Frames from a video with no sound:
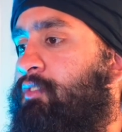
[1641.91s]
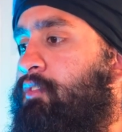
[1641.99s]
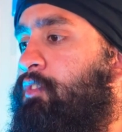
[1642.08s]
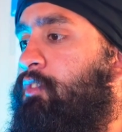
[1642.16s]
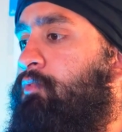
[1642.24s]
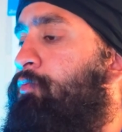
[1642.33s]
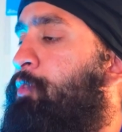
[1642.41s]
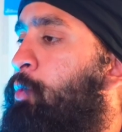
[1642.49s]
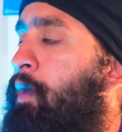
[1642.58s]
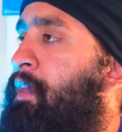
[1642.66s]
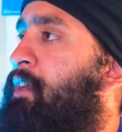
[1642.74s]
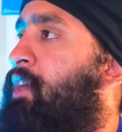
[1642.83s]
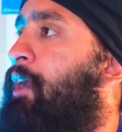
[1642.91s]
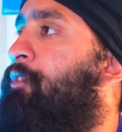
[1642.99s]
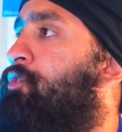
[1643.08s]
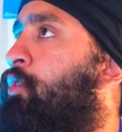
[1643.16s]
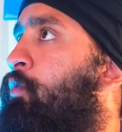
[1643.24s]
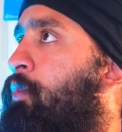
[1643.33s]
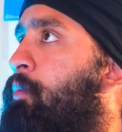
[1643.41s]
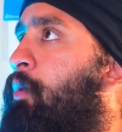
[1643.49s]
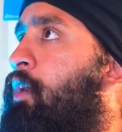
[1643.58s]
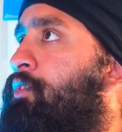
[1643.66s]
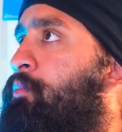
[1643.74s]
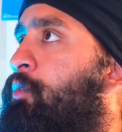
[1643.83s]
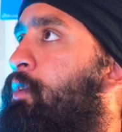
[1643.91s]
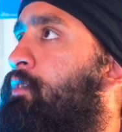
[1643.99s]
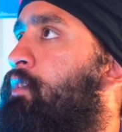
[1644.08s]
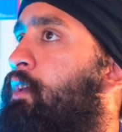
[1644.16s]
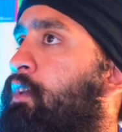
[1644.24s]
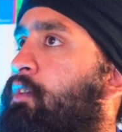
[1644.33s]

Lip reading: Do I think Tanner Jeannot for the Boston Bruins,